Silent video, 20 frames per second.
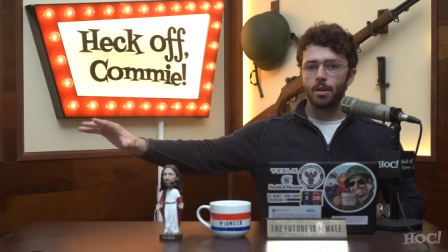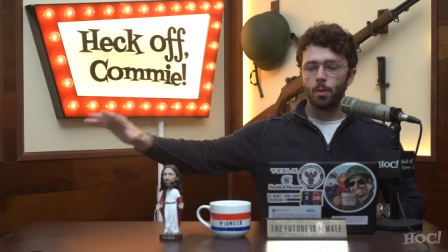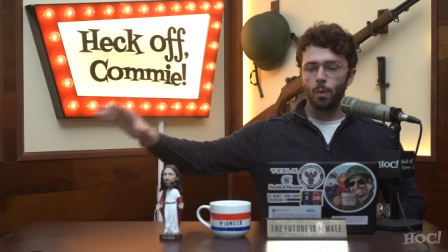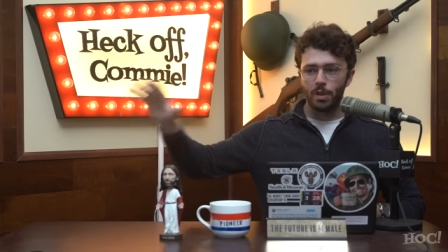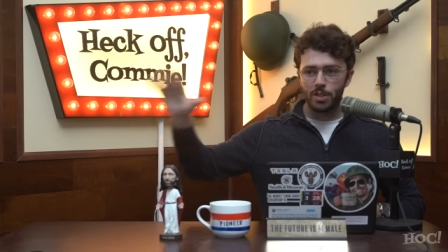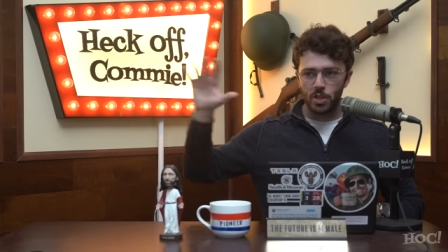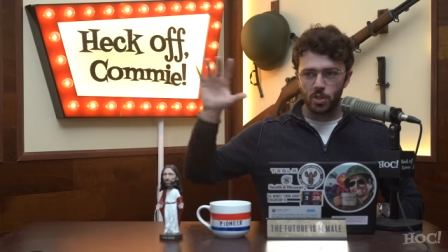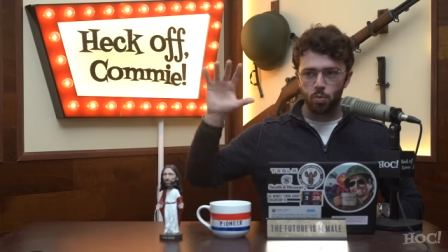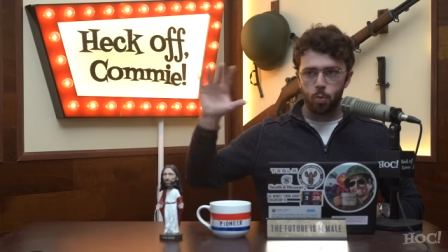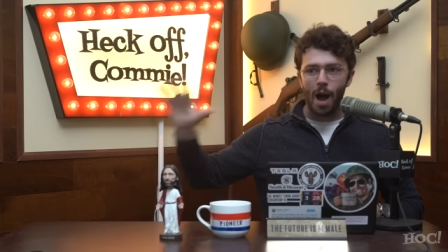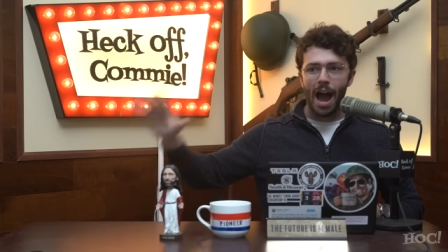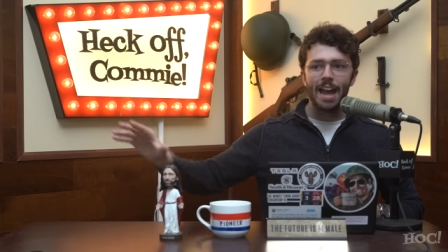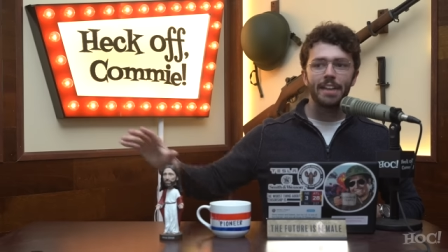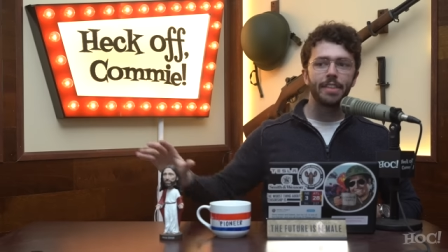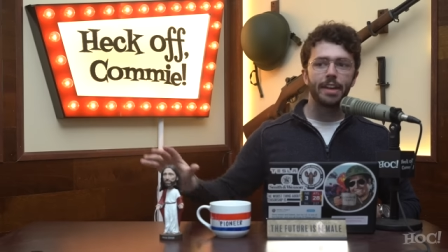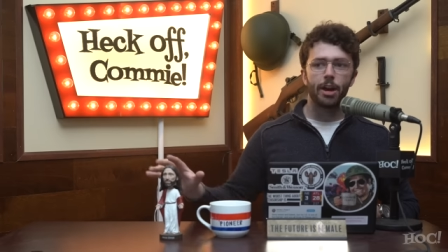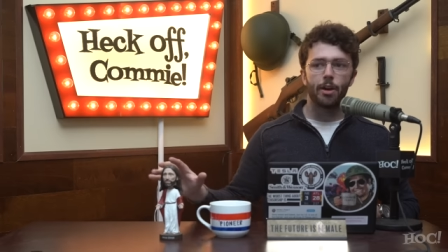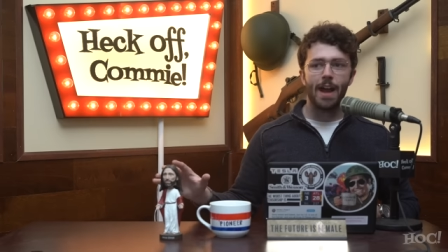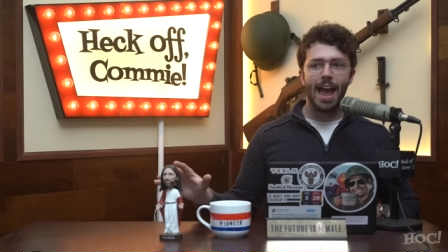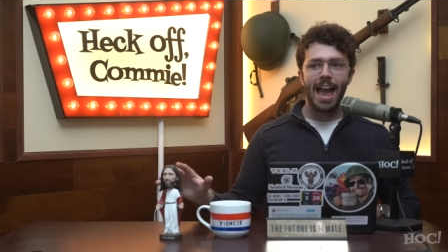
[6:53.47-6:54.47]
which is why
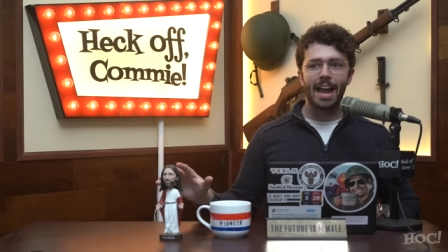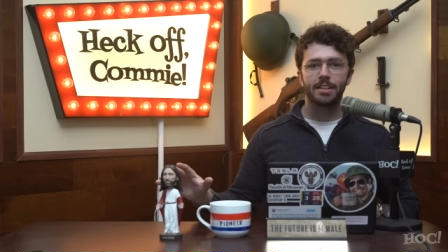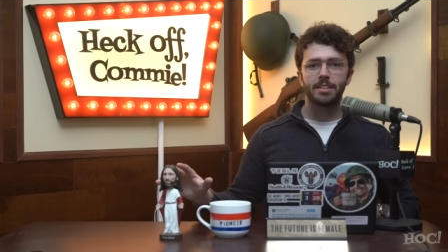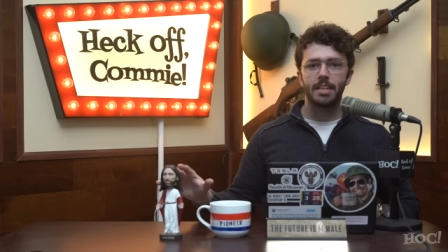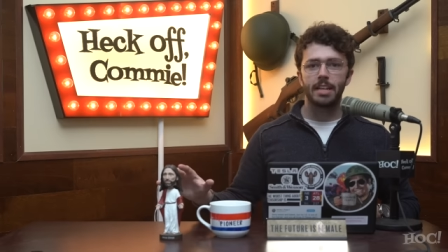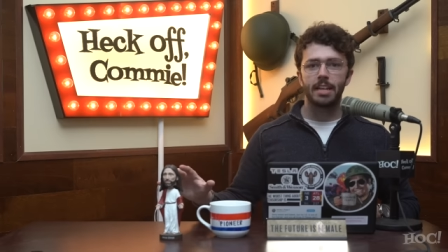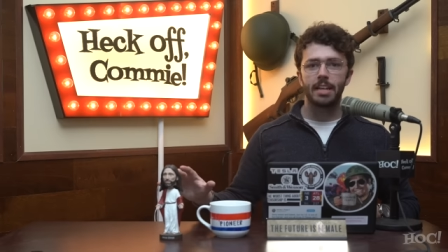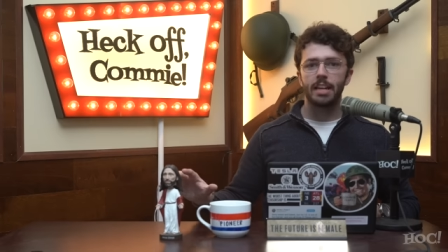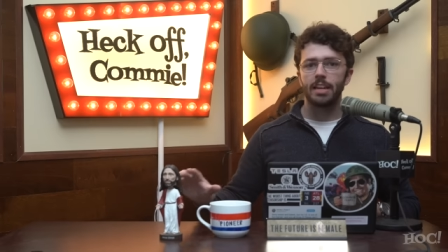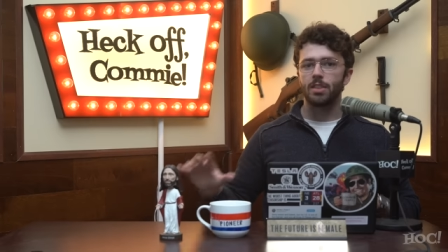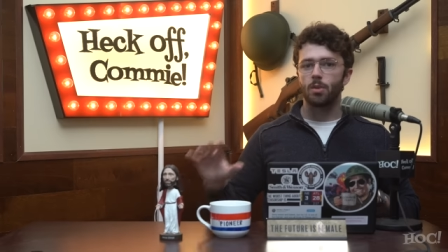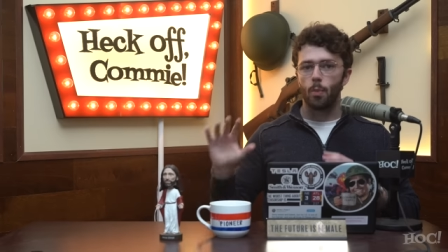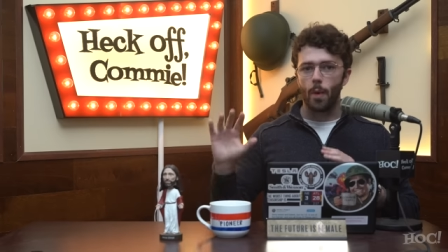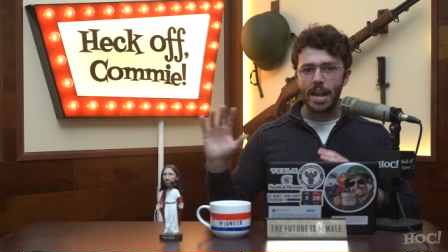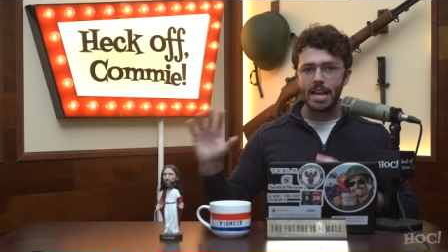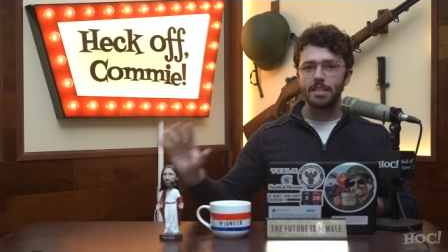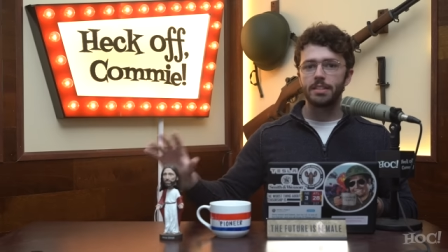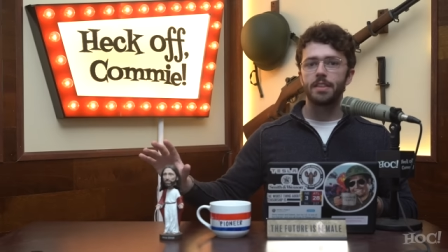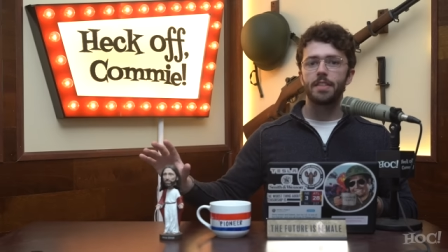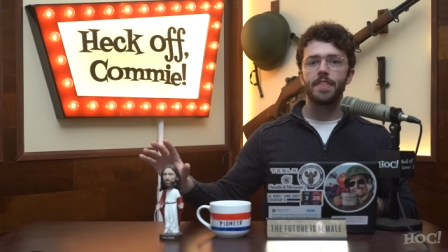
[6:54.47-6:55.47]
they are acting in the
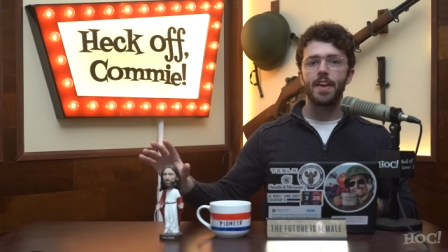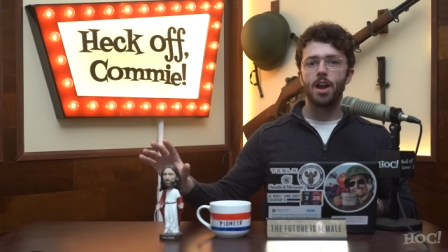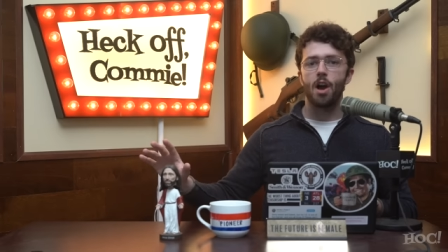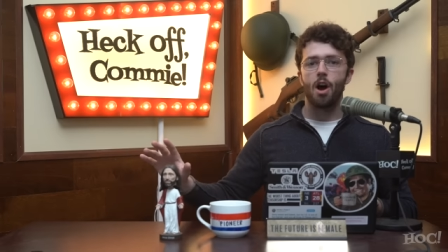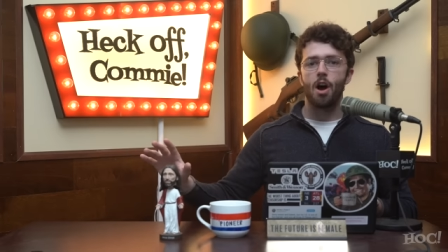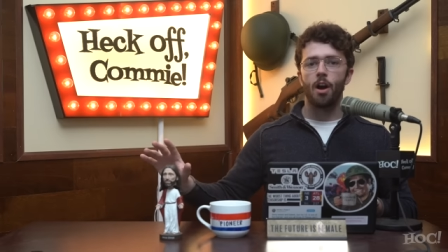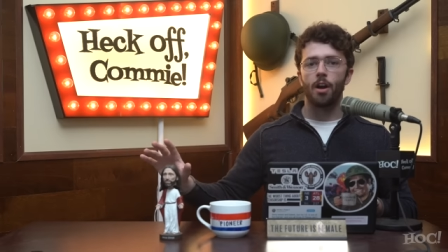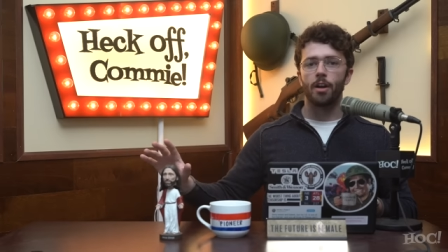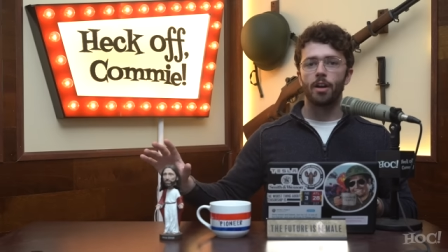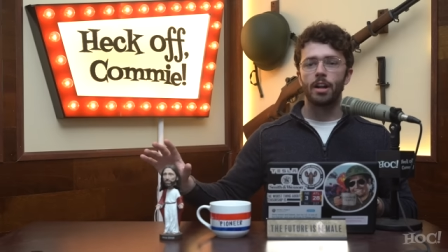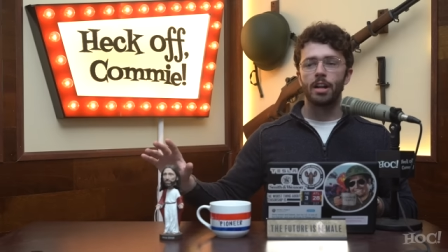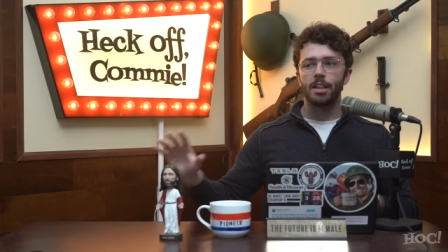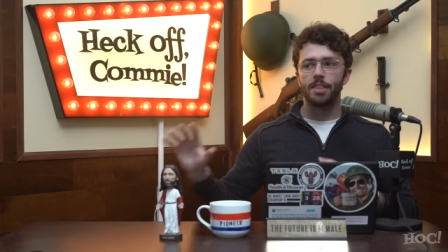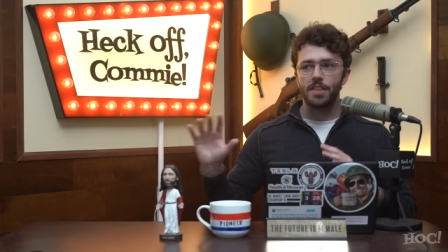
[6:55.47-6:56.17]
ways that they are.